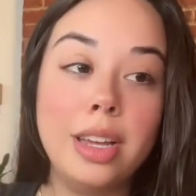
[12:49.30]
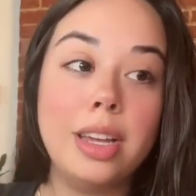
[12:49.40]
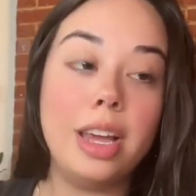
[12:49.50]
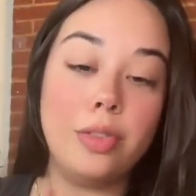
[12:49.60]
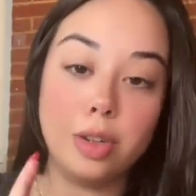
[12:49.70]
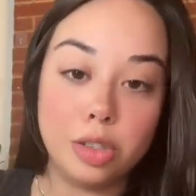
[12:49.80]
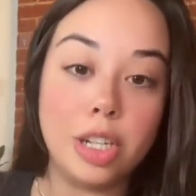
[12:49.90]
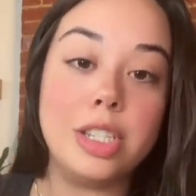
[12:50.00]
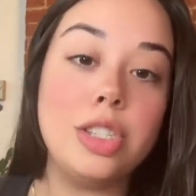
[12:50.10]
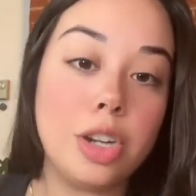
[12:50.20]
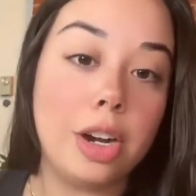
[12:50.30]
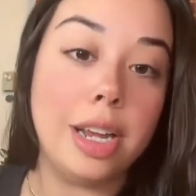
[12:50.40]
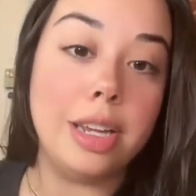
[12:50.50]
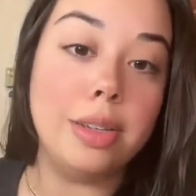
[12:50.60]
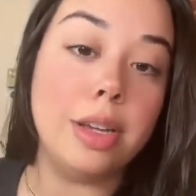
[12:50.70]
if you're just
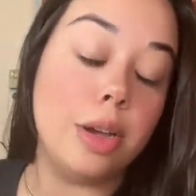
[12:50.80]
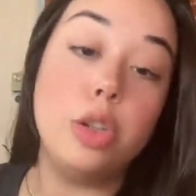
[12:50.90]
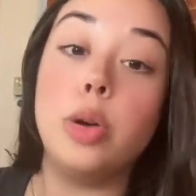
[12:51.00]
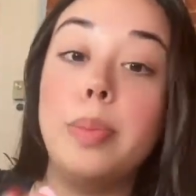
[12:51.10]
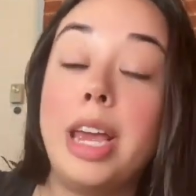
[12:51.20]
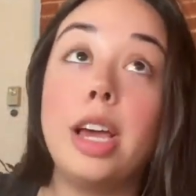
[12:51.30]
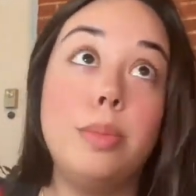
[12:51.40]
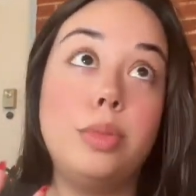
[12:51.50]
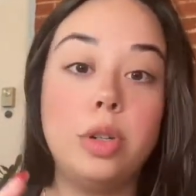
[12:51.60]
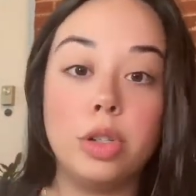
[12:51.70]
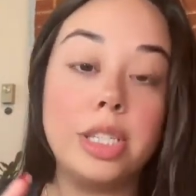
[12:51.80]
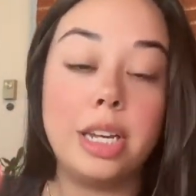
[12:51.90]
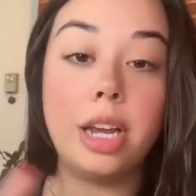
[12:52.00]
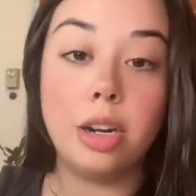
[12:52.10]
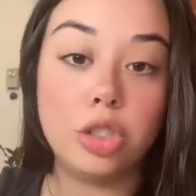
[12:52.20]
starting your makeup or
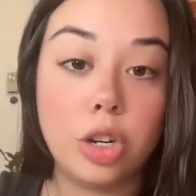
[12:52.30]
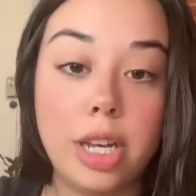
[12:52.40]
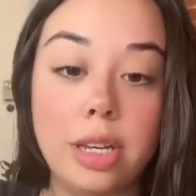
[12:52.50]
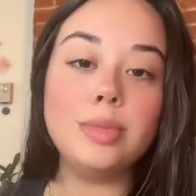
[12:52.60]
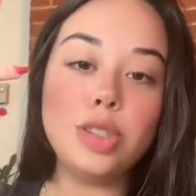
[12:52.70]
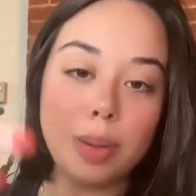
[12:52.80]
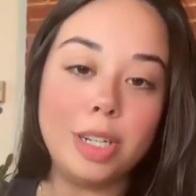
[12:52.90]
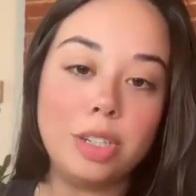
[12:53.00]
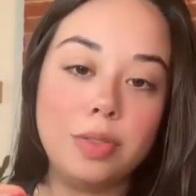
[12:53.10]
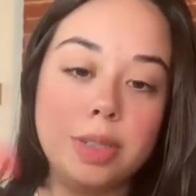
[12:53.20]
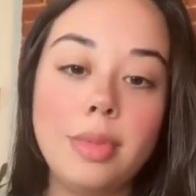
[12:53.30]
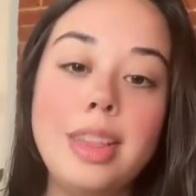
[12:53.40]
skincare journey. You get my drift.